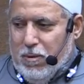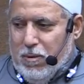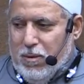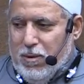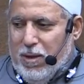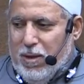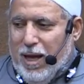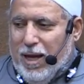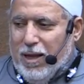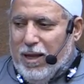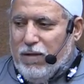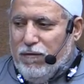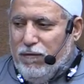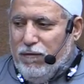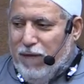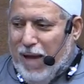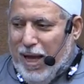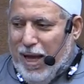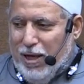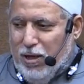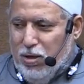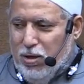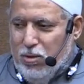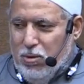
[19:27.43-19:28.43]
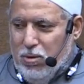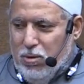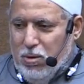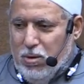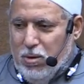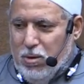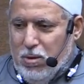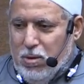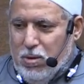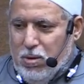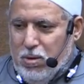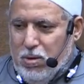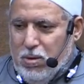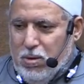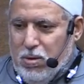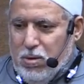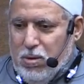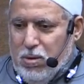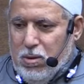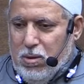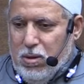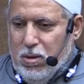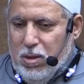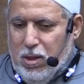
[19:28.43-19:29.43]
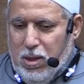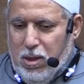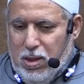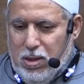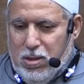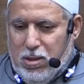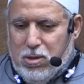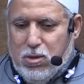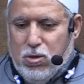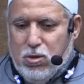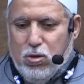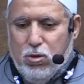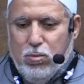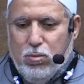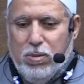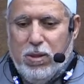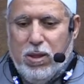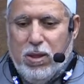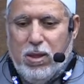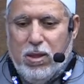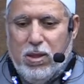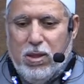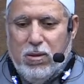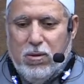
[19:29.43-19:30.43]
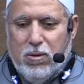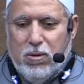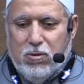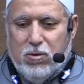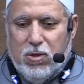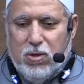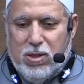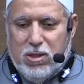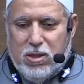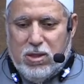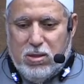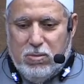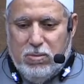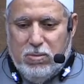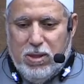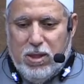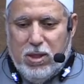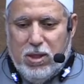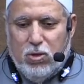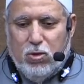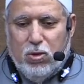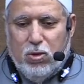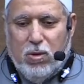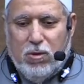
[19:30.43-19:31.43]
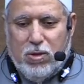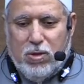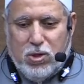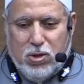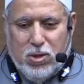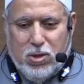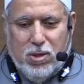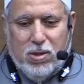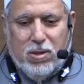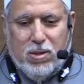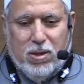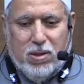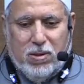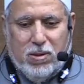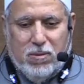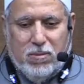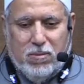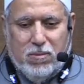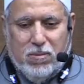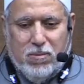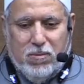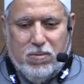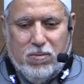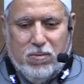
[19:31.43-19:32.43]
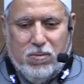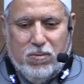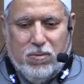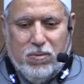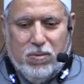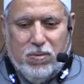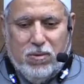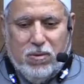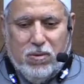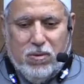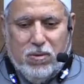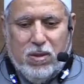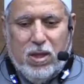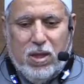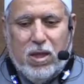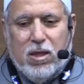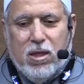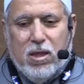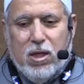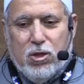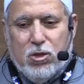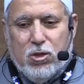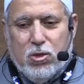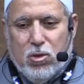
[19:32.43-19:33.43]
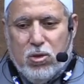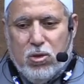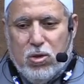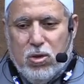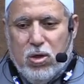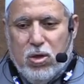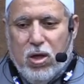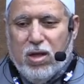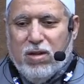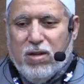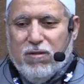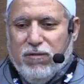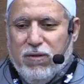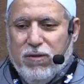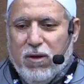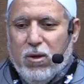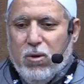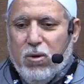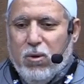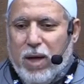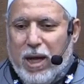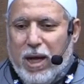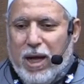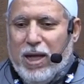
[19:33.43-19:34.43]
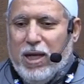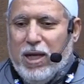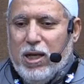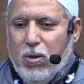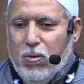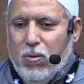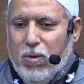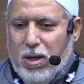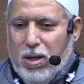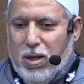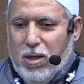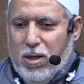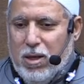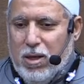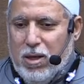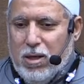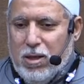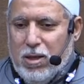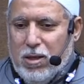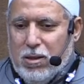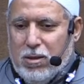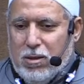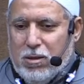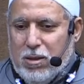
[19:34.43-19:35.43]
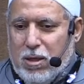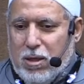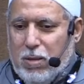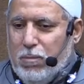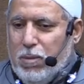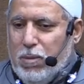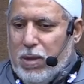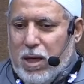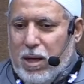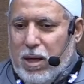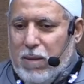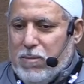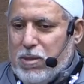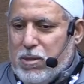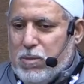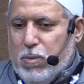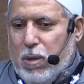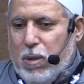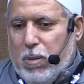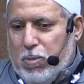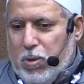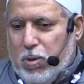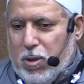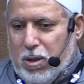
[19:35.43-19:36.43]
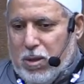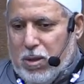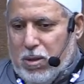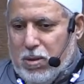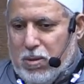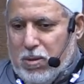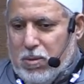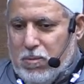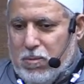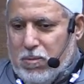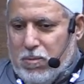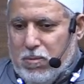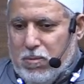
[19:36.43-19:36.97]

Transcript: That value needs to be transmitted to our children, that they should not follow anyone that becomes popular.